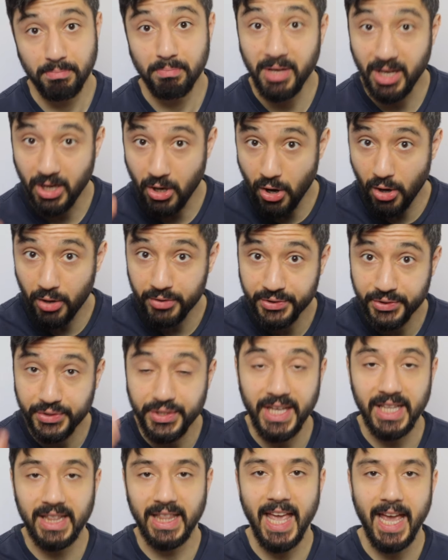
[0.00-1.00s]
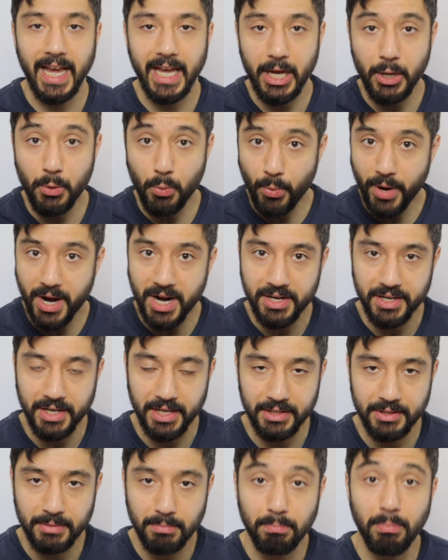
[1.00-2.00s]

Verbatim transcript: Because they lack awareness,